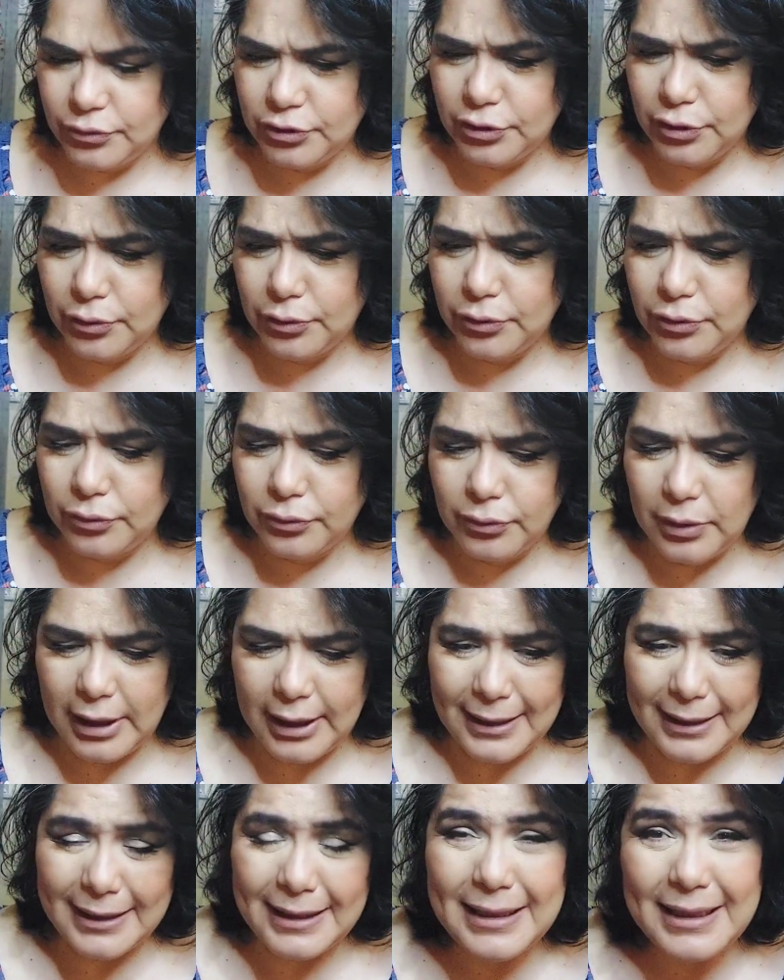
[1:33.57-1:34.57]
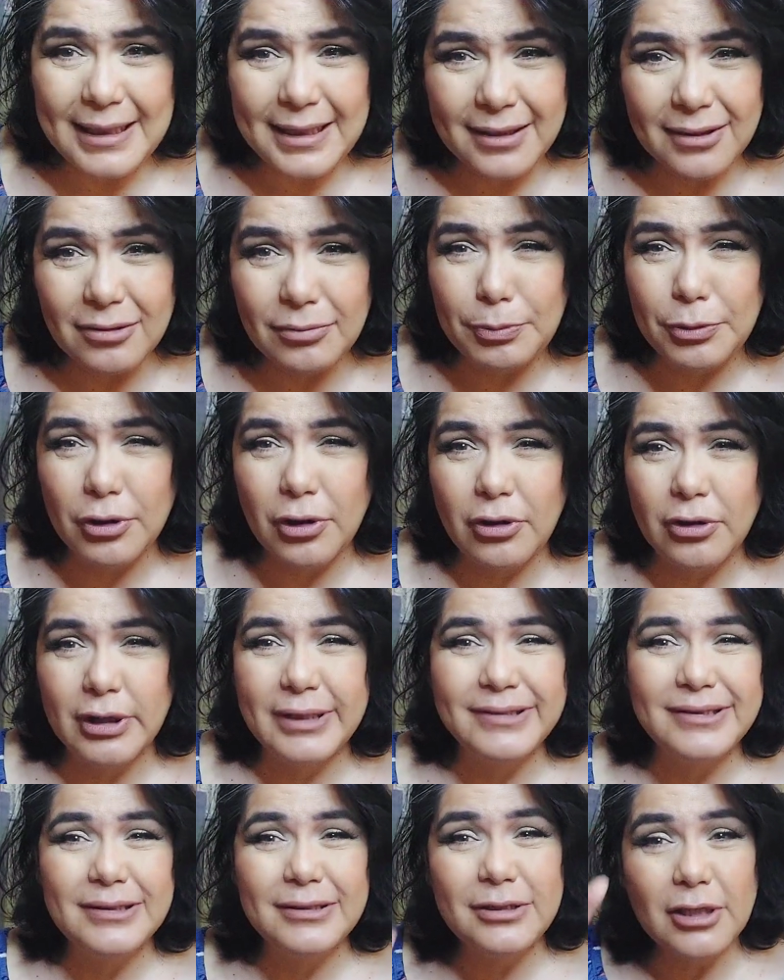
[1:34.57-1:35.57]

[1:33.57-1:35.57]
show you a little progress,